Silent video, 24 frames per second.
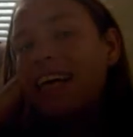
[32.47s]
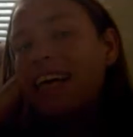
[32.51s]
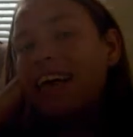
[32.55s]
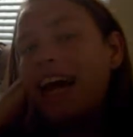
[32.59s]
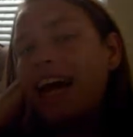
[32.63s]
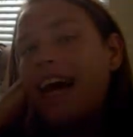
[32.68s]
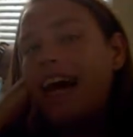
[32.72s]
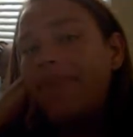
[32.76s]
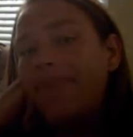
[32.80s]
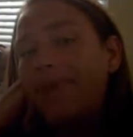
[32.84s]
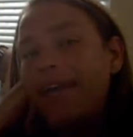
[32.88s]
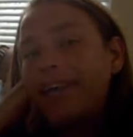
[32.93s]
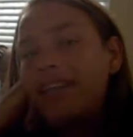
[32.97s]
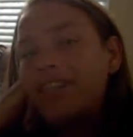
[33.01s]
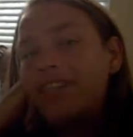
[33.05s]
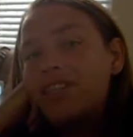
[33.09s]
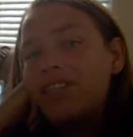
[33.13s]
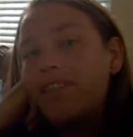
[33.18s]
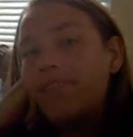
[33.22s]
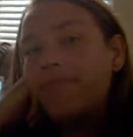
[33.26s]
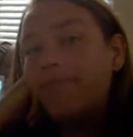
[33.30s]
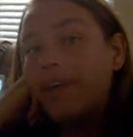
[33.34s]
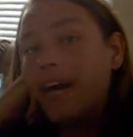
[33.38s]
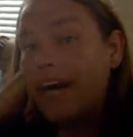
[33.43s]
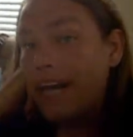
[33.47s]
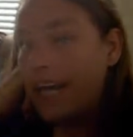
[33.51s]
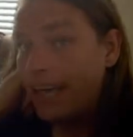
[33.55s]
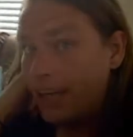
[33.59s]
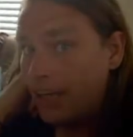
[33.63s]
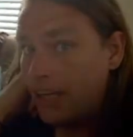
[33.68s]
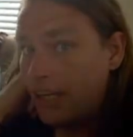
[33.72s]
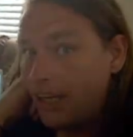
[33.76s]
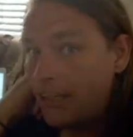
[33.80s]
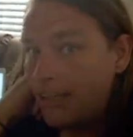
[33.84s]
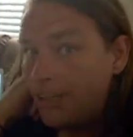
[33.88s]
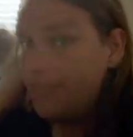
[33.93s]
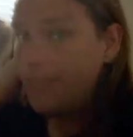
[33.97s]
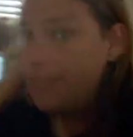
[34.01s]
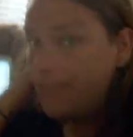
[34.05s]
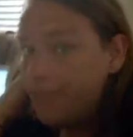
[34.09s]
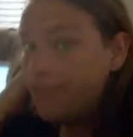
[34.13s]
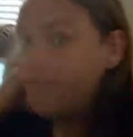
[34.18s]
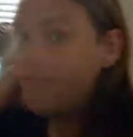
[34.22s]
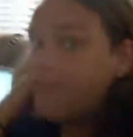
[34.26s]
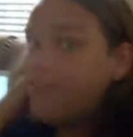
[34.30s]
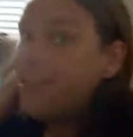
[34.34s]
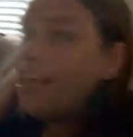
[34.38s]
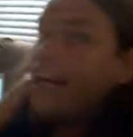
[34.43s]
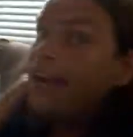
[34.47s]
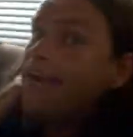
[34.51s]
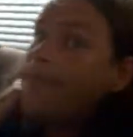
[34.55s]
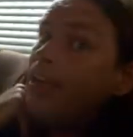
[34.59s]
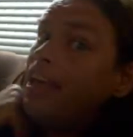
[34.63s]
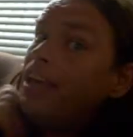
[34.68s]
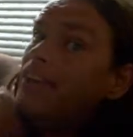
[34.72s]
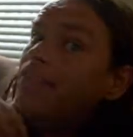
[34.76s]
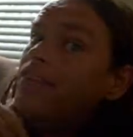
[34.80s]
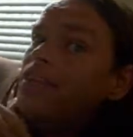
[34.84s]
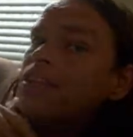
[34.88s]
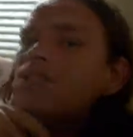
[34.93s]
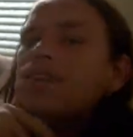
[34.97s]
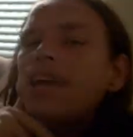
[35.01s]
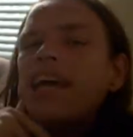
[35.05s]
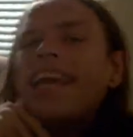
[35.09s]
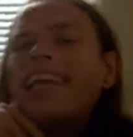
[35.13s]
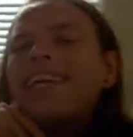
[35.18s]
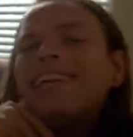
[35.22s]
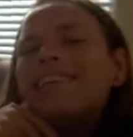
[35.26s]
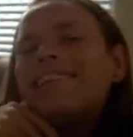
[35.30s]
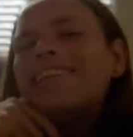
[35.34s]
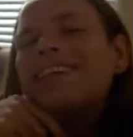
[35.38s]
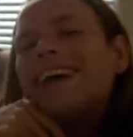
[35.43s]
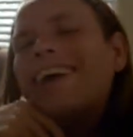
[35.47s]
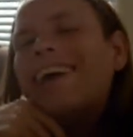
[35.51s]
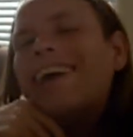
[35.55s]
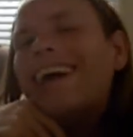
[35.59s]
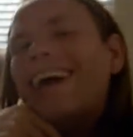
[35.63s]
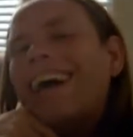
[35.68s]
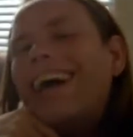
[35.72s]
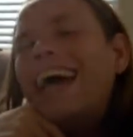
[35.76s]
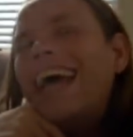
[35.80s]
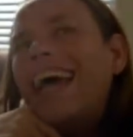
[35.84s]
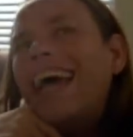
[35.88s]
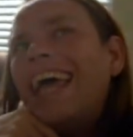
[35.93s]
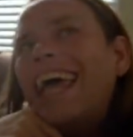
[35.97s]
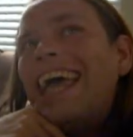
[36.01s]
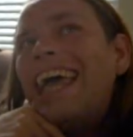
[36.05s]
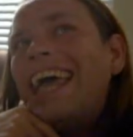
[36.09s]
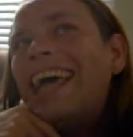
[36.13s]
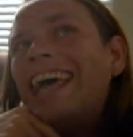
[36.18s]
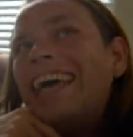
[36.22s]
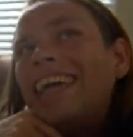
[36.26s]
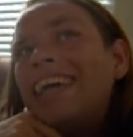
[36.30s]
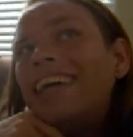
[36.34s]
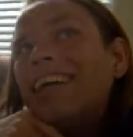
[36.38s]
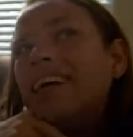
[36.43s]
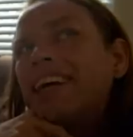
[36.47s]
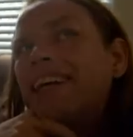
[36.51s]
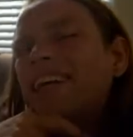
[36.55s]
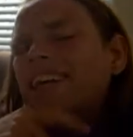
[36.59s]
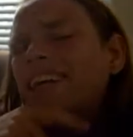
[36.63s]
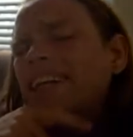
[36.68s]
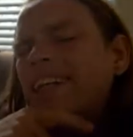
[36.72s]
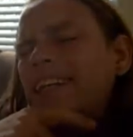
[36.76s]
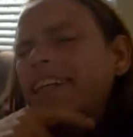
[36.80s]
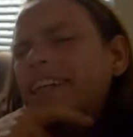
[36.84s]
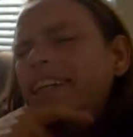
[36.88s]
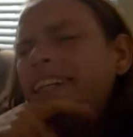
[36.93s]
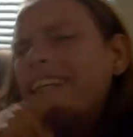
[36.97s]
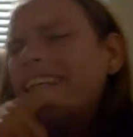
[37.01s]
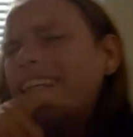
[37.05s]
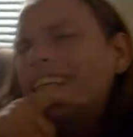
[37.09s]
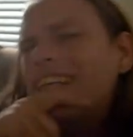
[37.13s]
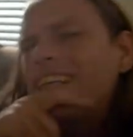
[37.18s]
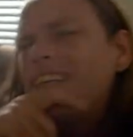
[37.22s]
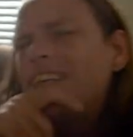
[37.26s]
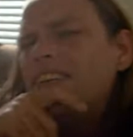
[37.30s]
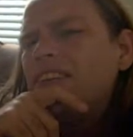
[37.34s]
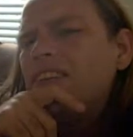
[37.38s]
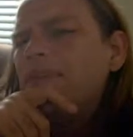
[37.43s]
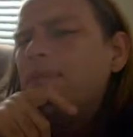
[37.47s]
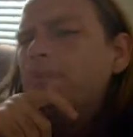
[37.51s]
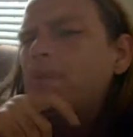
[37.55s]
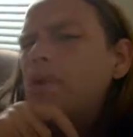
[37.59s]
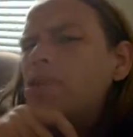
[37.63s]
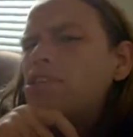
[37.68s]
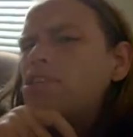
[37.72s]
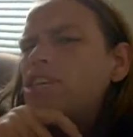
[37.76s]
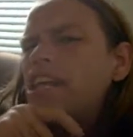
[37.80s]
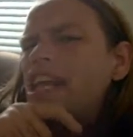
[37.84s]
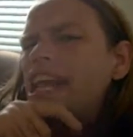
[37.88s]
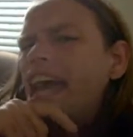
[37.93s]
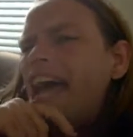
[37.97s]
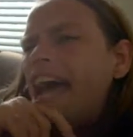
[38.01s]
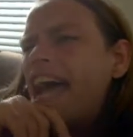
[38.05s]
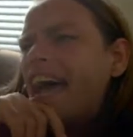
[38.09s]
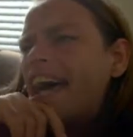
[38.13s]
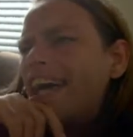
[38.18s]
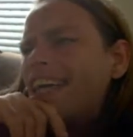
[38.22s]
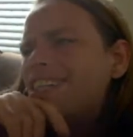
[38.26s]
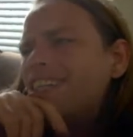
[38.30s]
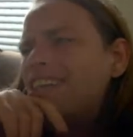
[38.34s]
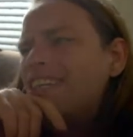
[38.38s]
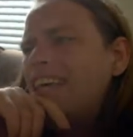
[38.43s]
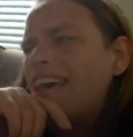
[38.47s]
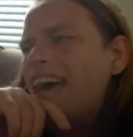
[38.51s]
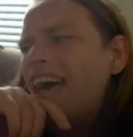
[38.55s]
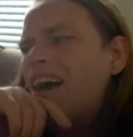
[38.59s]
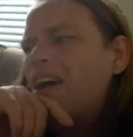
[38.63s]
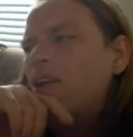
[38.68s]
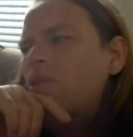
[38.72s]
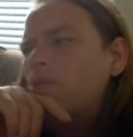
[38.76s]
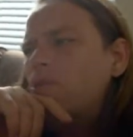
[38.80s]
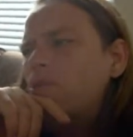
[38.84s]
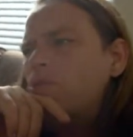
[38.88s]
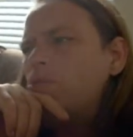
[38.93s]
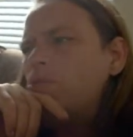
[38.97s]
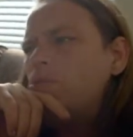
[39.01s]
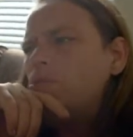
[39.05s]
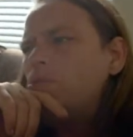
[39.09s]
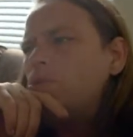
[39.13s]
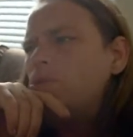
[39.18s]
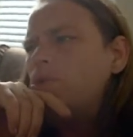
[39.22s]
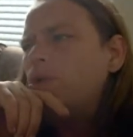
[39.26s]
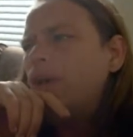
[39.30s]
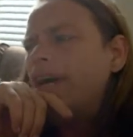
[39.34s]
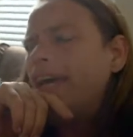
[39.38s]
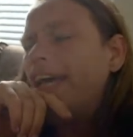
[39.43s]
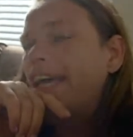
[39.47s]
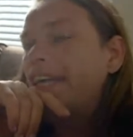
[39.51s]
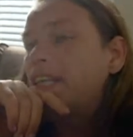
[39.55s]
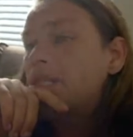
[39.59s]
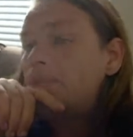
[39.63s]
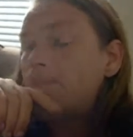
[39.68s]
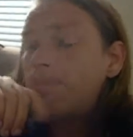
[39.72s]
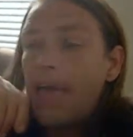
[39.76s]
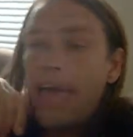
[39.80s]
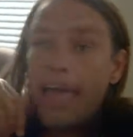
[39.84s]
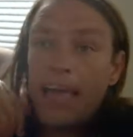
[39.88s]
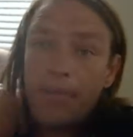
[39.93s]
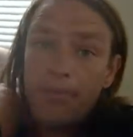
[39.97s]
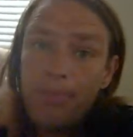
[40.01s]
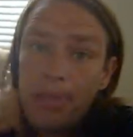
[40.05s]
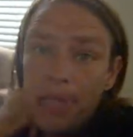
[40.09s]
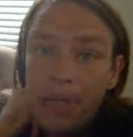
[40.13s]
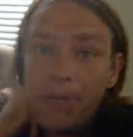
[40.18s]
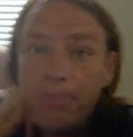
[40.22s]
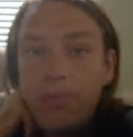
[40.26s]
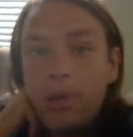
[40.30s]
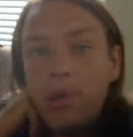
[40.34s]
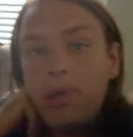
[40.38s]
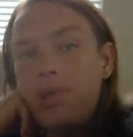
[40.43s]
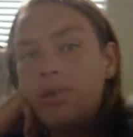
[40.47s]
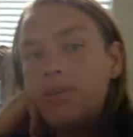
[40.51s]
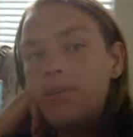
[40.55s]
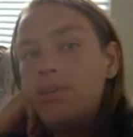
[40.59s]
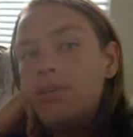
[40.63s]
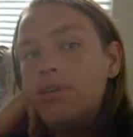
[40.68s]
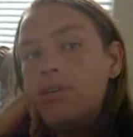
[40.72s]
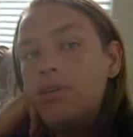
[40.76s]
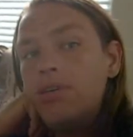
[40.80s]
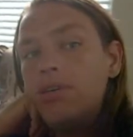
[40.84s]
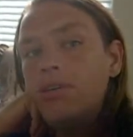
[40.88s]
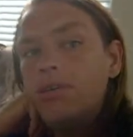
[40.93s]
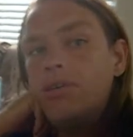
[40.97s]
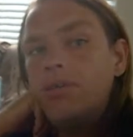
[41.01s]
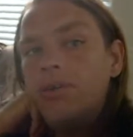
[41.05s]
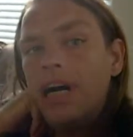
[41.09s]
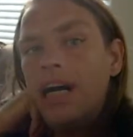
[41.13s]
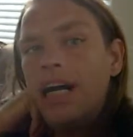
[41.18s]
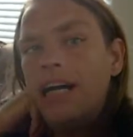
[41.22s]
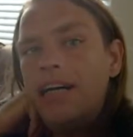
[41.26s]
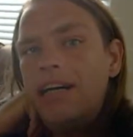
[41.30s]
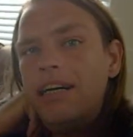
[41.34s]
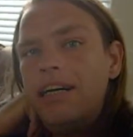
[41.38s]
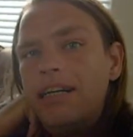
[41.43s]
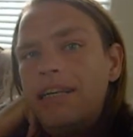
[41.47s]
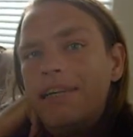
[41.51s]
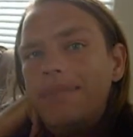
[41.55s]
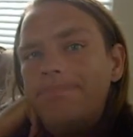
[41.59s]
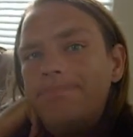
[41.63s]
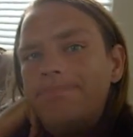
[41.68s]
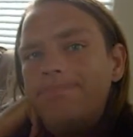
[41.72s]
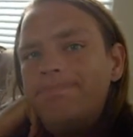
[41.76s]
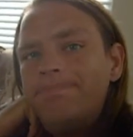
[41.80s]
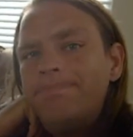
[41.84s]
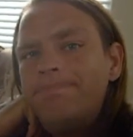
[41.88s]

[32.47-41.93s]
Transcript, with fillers: comments of my uh, vid I made for Tranny Star. And the person asked, how do I expect people to um,